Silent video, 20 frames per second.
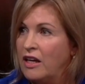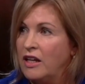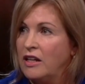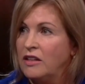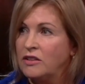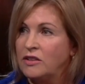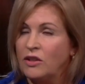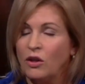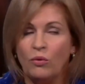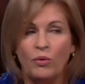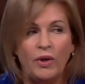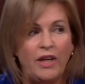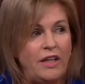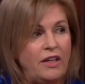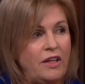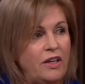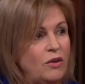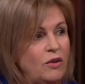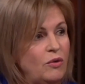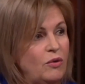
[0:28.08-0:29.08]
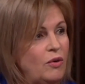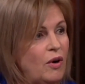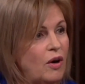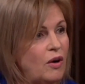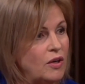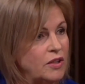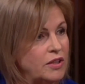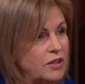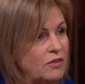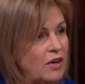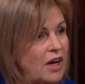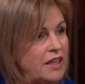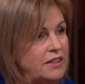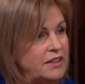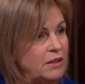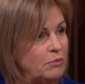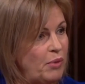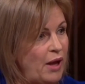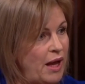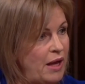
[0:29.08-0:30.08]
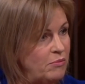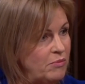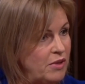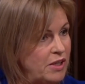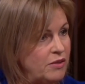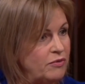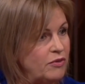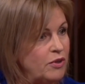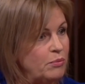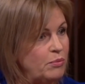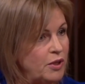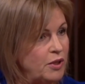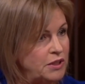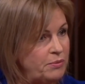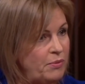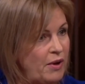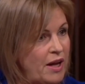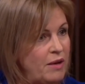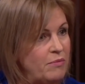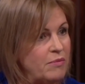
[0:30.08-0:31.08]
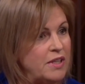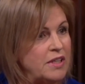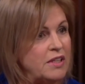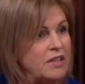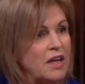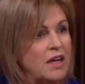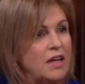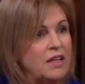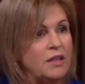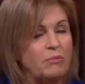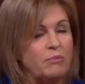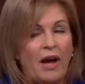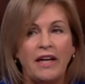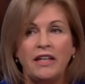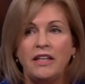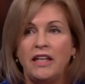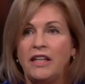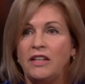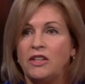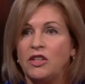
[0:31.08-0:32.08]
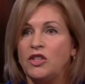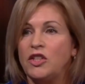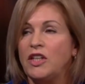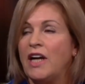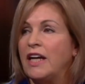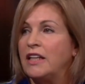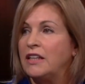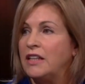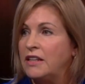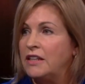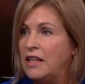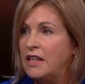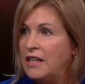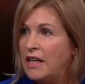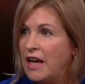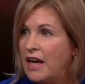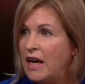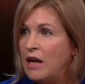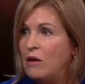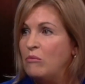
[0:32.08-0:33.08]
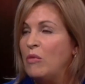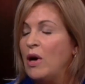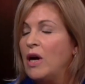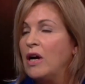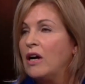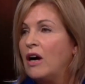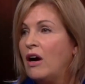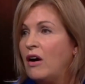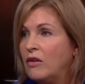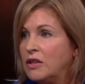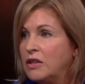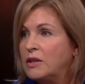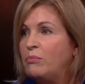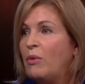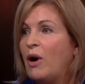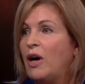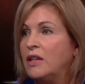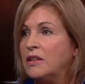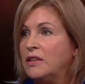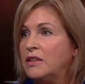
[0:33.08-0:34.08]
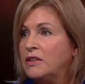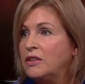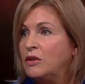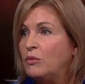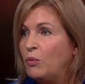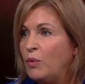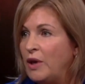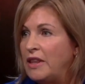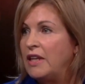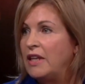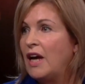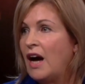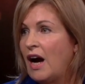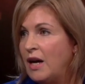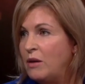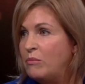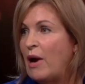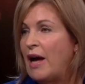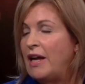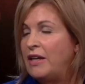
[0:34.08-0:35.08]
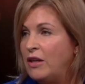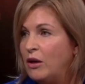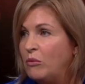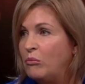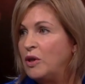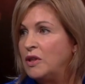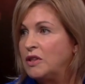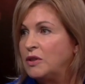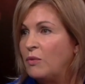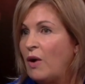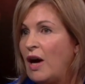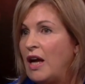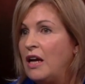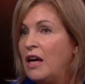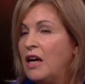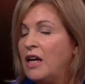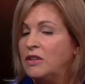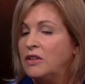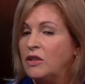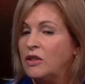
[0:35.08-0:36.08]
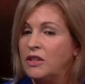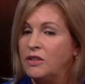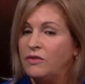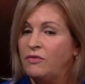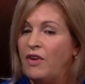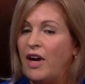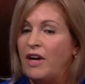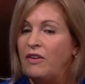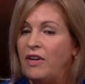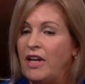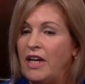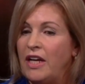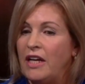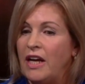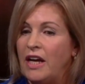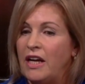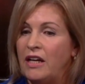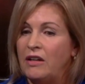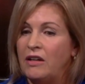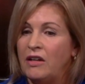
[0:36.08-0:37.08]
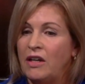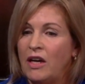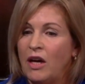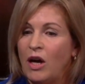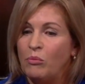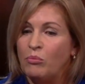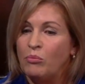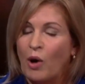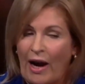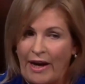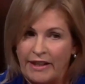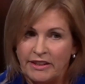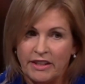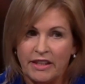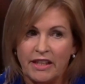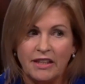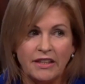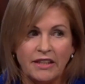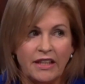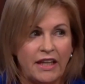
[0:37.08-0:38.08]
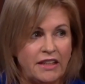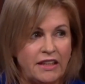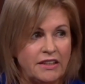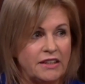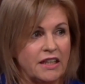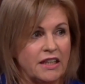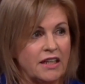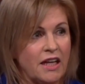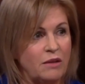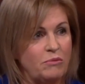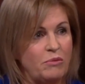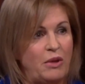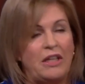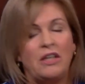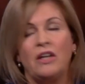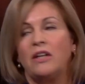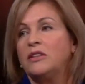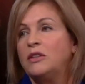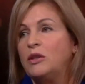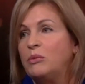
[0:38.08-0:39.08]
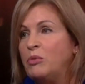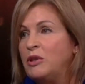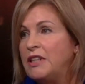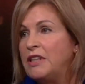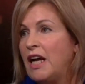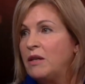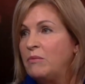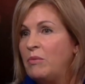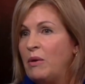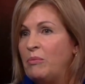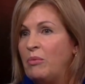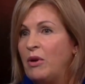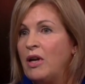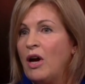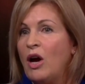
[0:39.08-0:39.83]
So when you authorise a payment for a push payment, the bank need to check that the name corresponds with the IBAN number as well. So there's very practical things that can be done to protect people.